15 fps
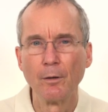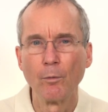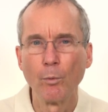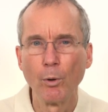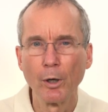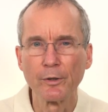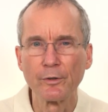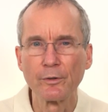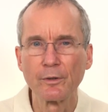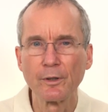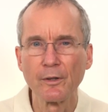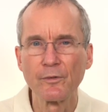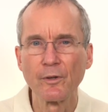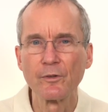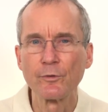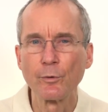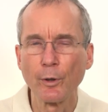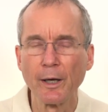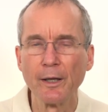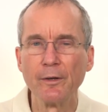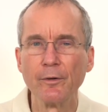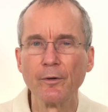What does
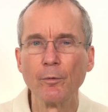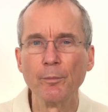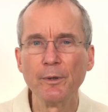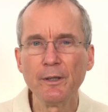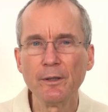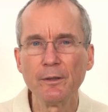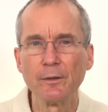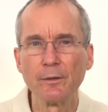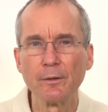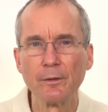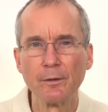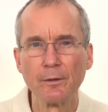surrender mean?